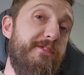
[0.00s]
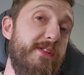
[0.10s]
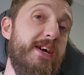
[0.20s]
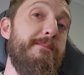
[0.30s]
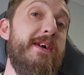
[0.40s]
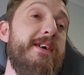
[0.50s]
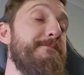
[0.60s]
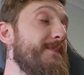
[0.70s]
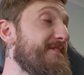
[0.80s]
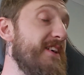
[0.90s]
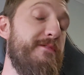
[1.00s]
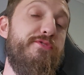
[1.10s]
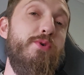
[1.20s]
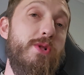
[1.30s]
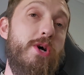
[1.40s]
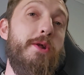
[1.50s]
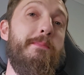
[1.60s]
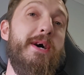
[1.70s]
if you're like me, it saves you a lot of